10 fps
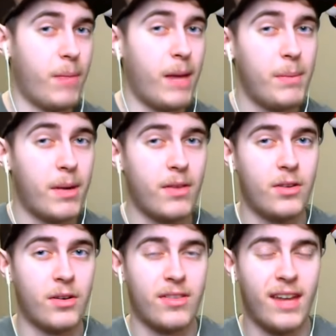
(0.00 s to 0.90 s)
He might be better than
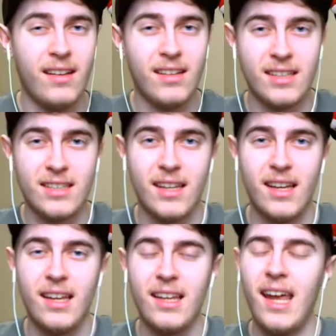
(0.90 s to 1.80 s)
Darth you need Nihilus. bounty
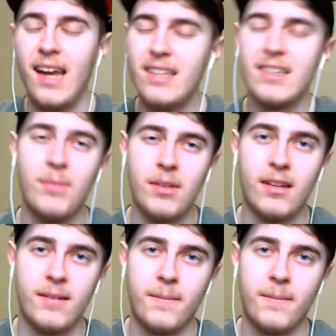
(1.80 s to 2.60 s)
hunters for Mando. Limited.